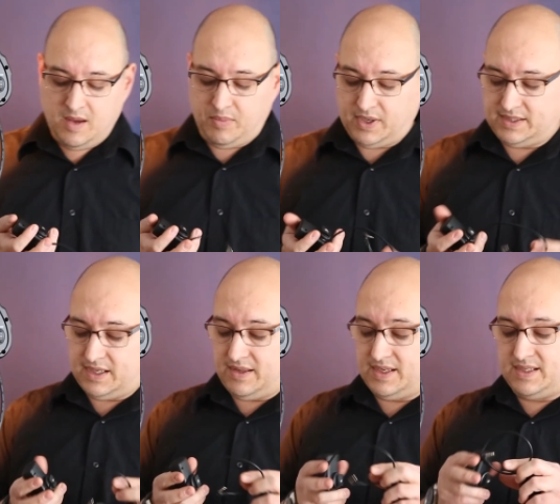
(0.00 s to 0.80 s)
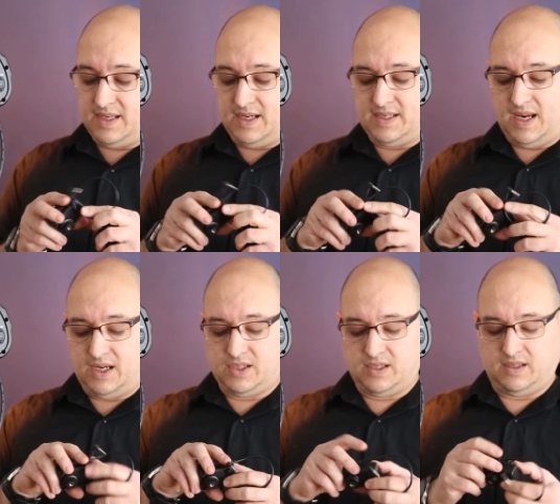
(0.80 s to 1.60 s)
But this thing
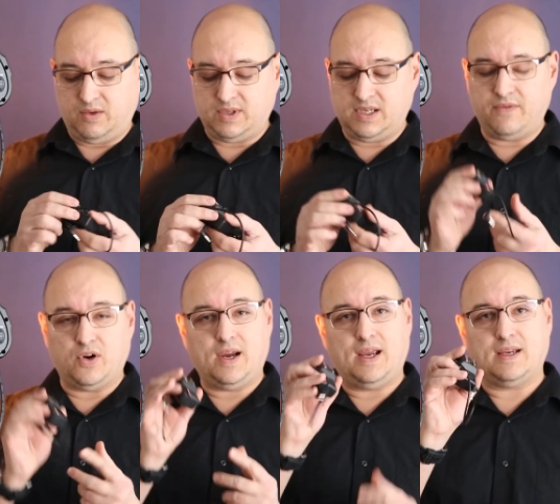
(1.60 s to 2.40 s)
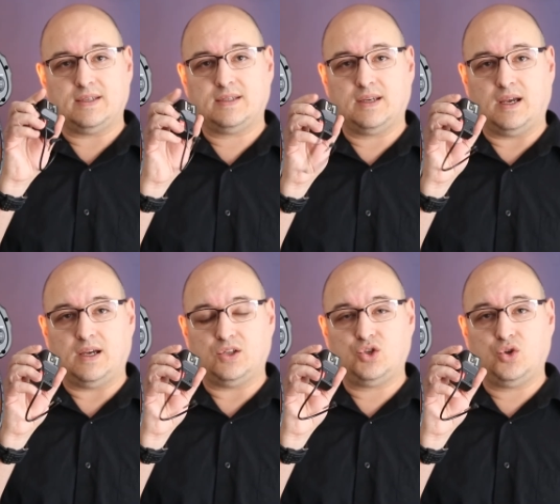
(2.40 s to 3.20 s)
takes, the receiver has
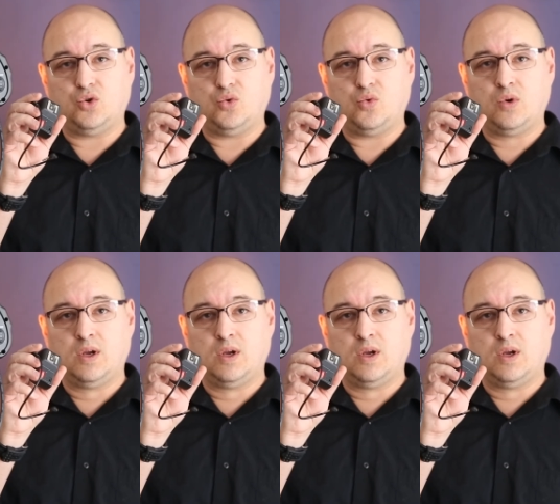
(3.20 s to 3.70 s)
2